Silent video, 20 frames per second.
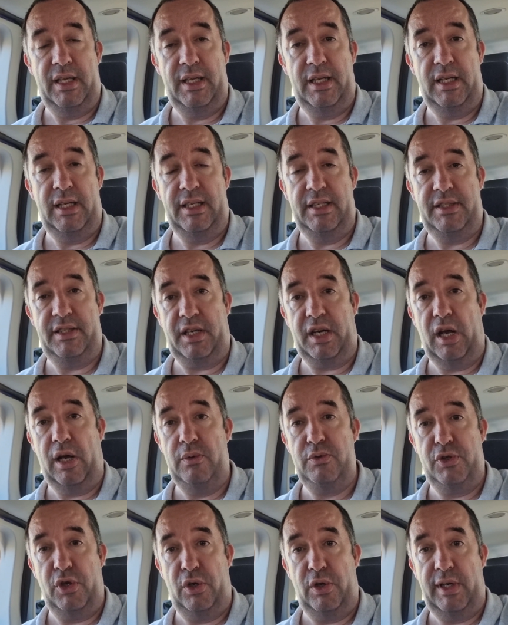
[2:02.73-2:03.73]
and the list
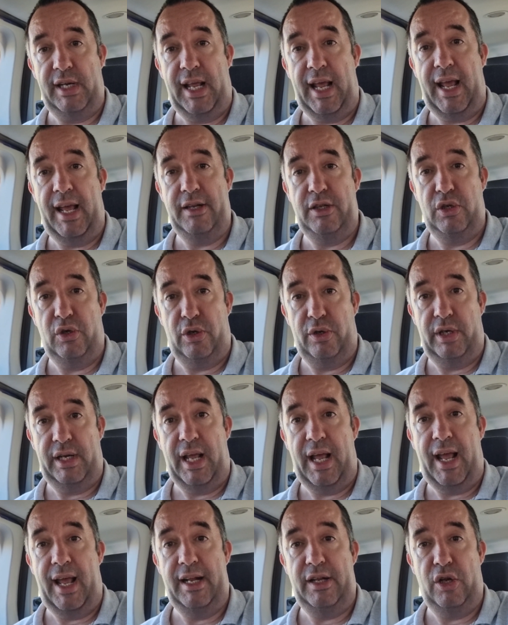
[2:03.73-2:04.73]
goes on and on
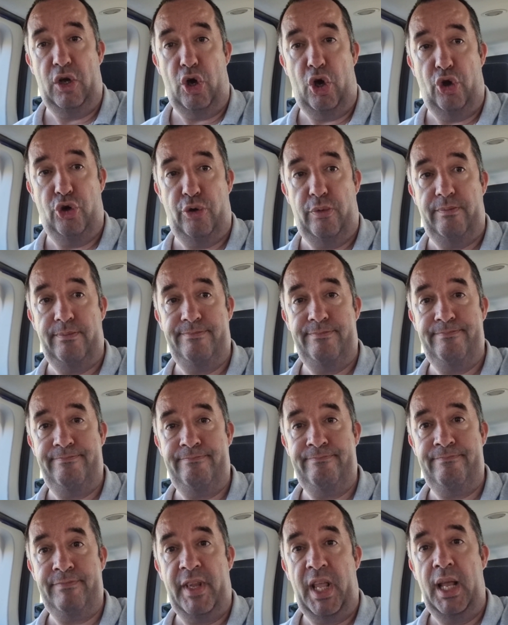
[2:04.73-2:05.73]
and on.
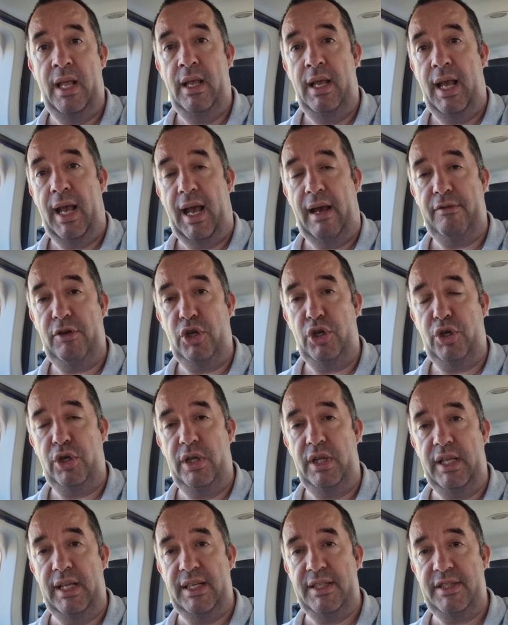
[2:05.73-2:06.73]
Have a look
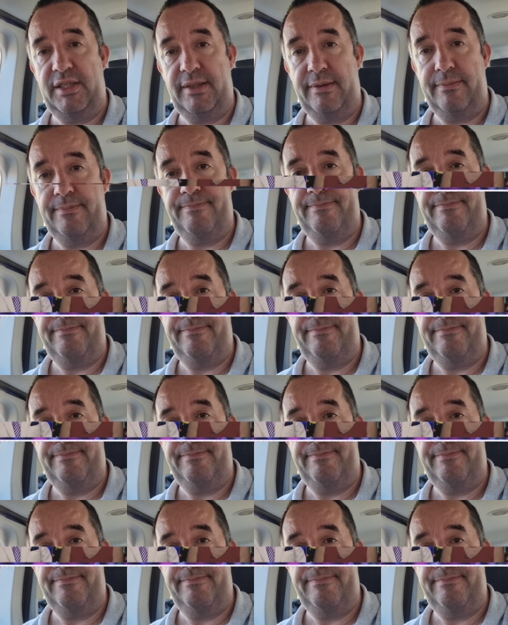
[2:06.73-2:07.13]
at this.